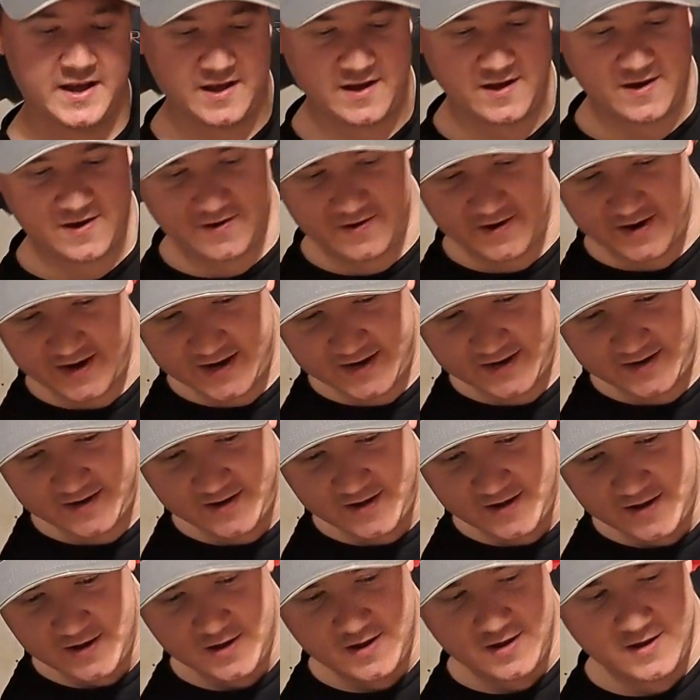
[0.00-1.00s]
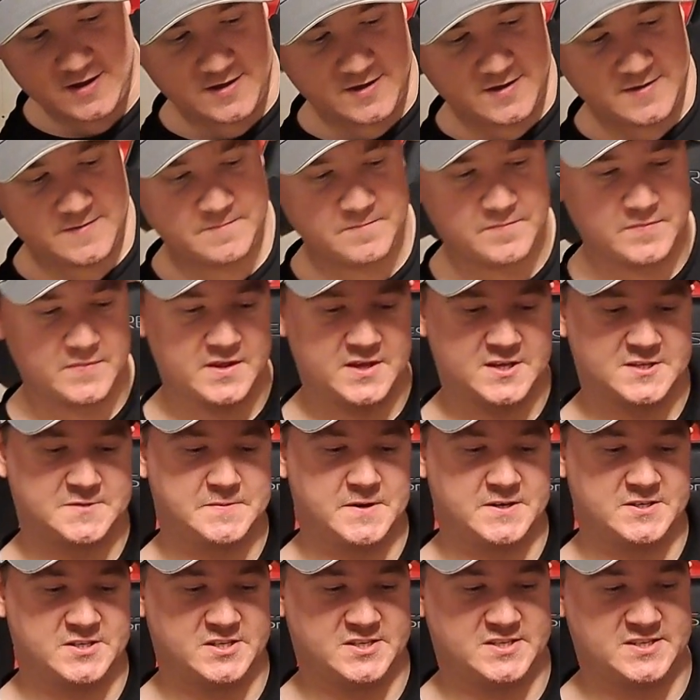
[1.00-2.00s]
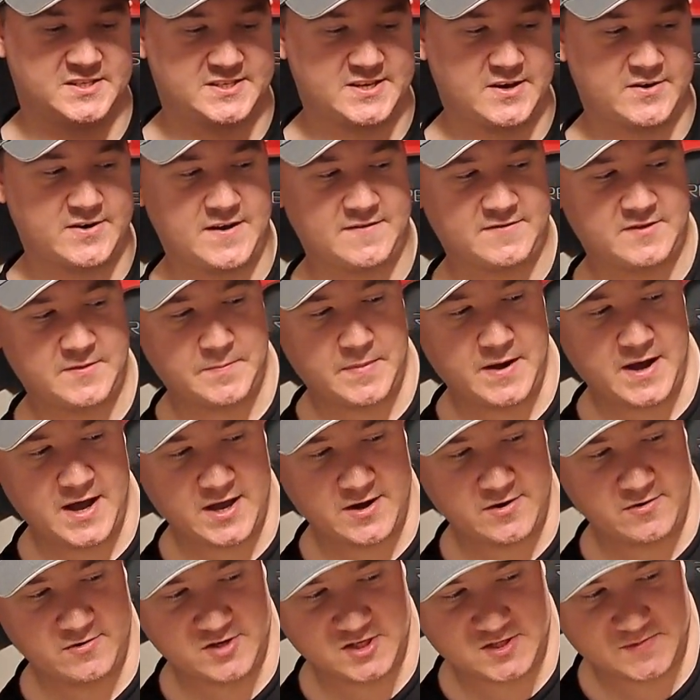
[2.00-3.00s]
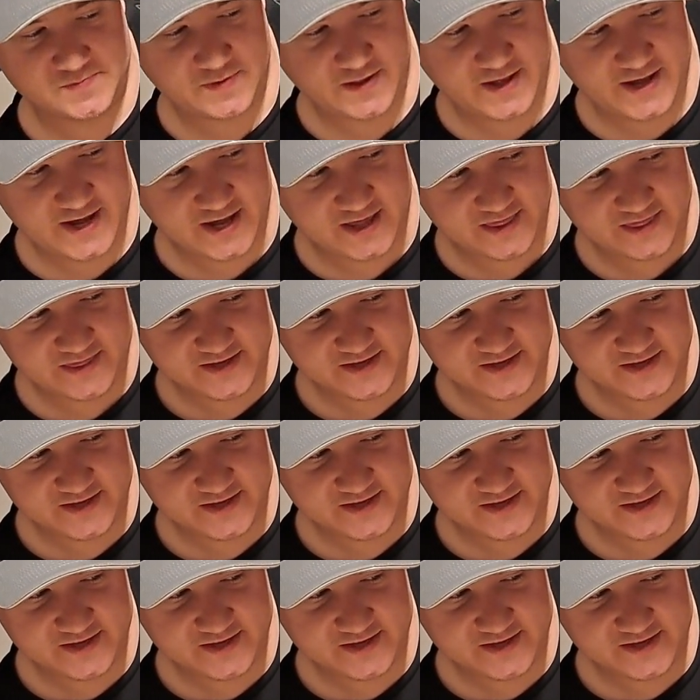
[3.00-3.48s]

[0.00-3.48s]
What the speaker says: Alright. Especially since I would have to buy a new display.